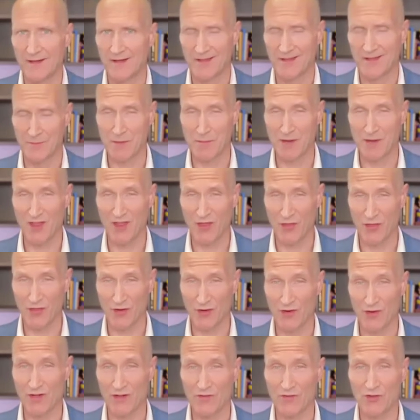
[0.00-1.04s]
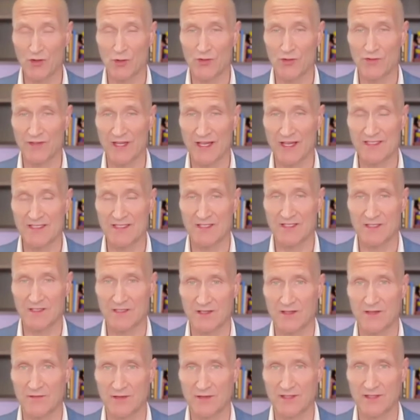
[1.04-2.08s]
That'd be about a third of total Tesla
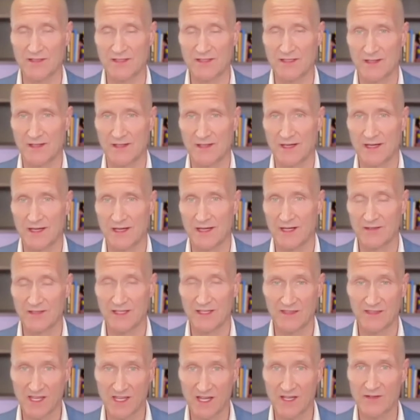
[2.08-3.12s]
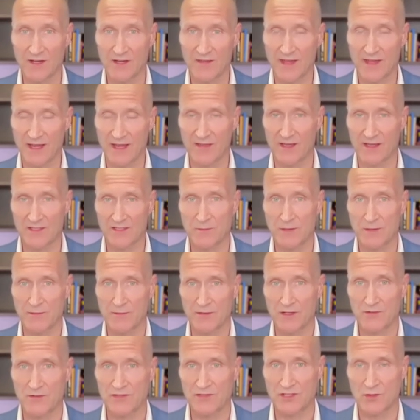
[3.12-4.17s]
deliveries. Uh, I'll take the under on that. I think it's
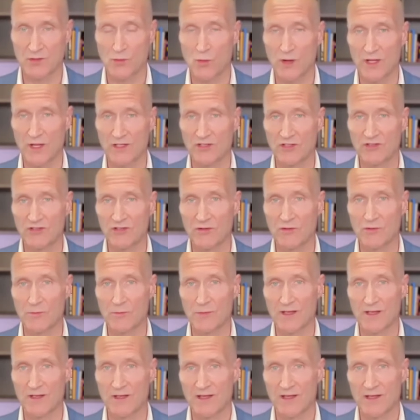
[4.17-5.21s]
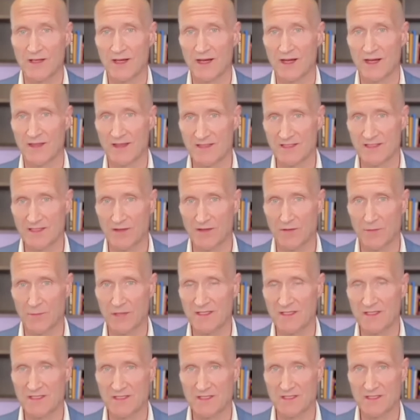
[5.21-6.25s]
probably closer to one to two too. But uh, that's another
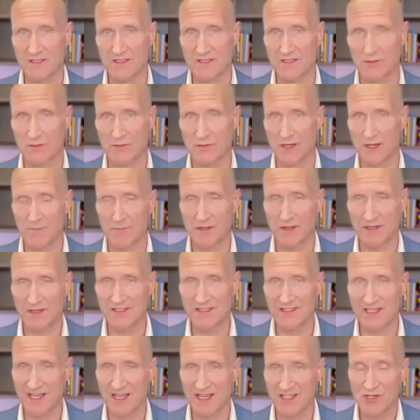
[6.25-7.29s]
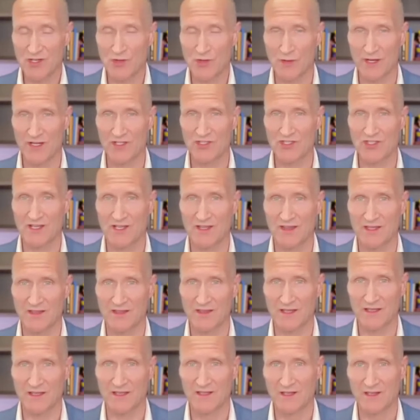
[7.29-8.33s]
piece. So, uh, Melissa, to answer your question, I think
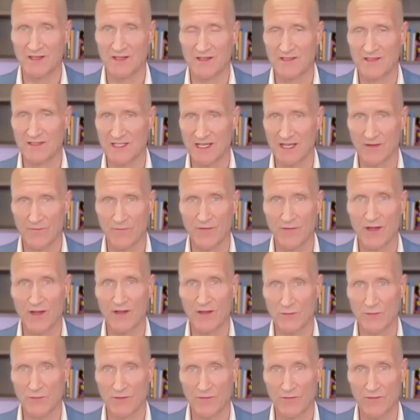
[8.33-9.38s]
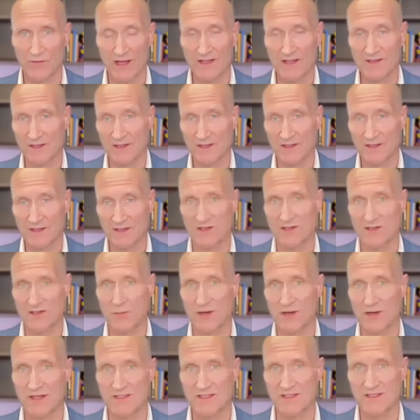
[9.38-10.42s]
that this kind of fairly reflected or started to
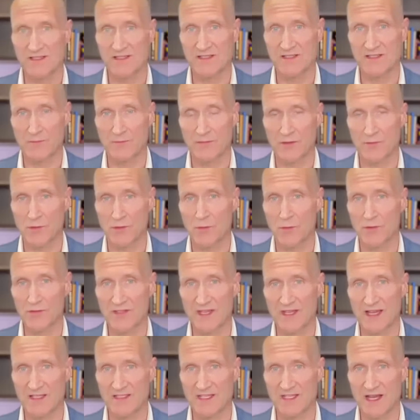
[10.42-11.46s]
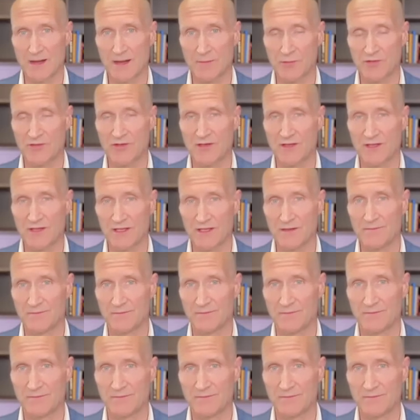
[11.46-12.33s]
price in some of the robo taxi opportunity.